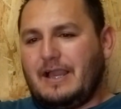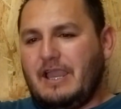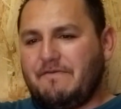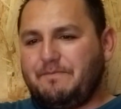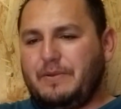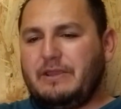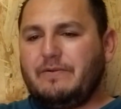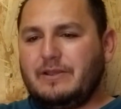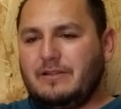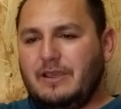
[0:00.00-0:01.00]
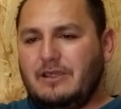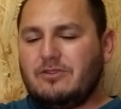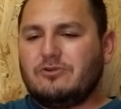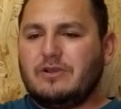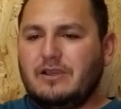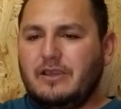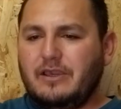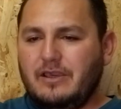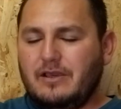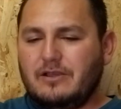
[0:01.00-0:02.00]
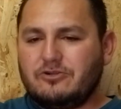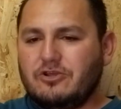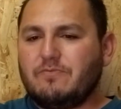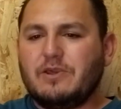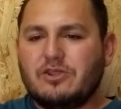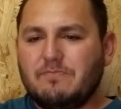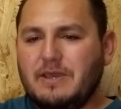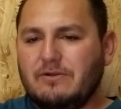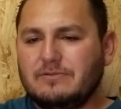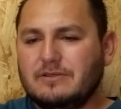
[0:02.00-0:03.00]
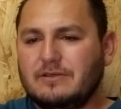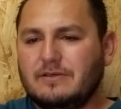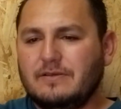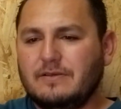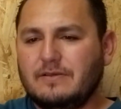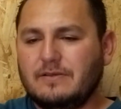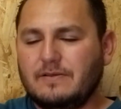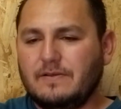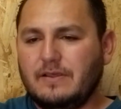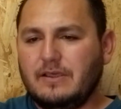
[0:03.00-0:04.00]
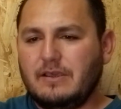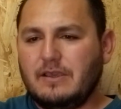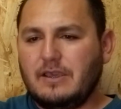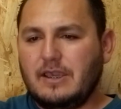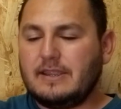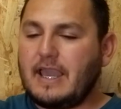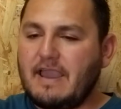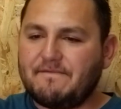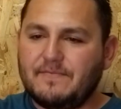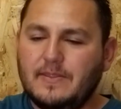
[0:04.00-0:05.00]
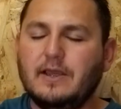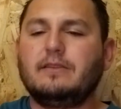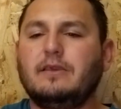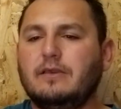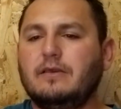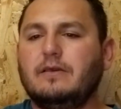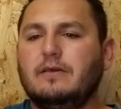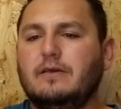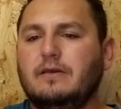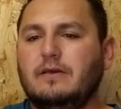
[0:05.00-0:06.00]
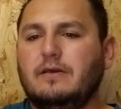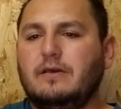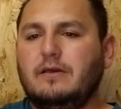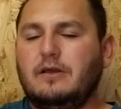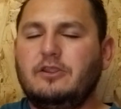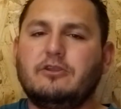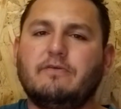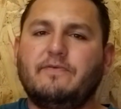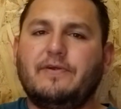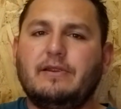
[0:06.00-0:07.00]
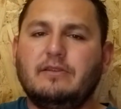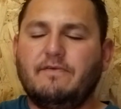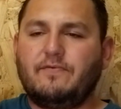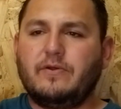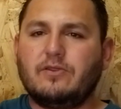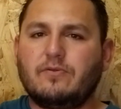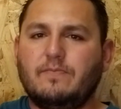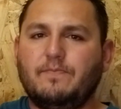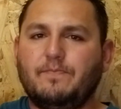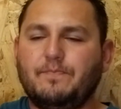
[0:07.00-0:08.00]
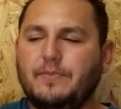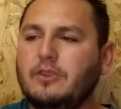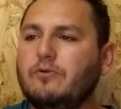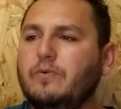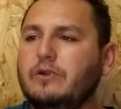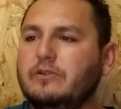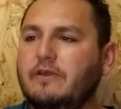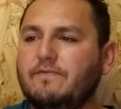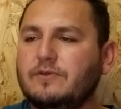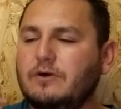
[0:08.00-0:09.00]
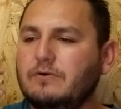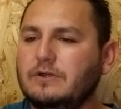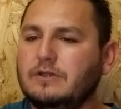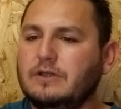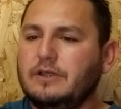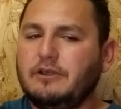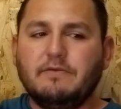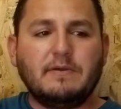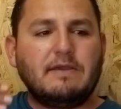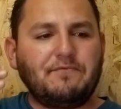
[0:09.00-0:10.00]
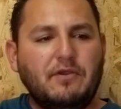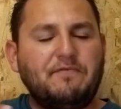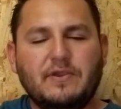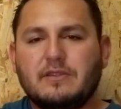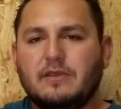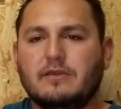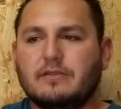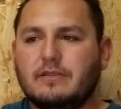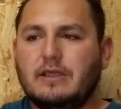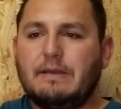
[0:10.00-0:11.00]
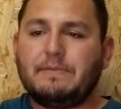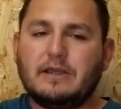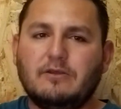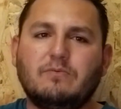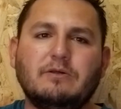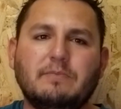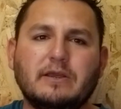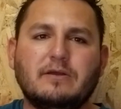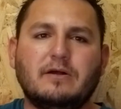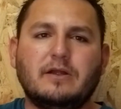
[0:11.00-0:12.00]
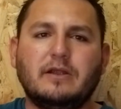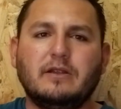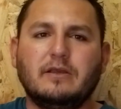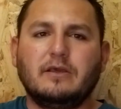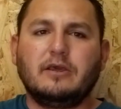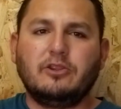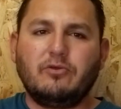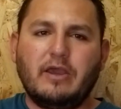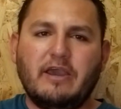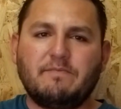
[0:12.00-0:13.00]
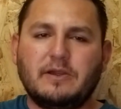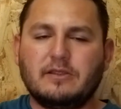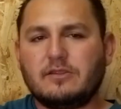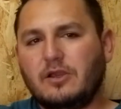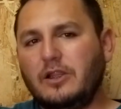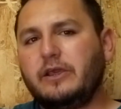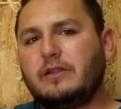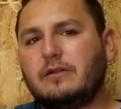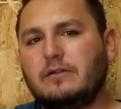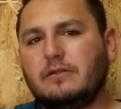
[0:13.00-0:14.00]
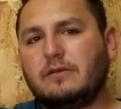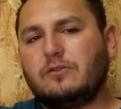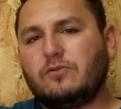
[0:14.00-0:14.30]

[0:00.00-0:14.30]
I have Perrin engine transmission mounts, and I have nothing on the differential, in the rear diff. So even after I fix this, I'm not going to run my car until I have my solid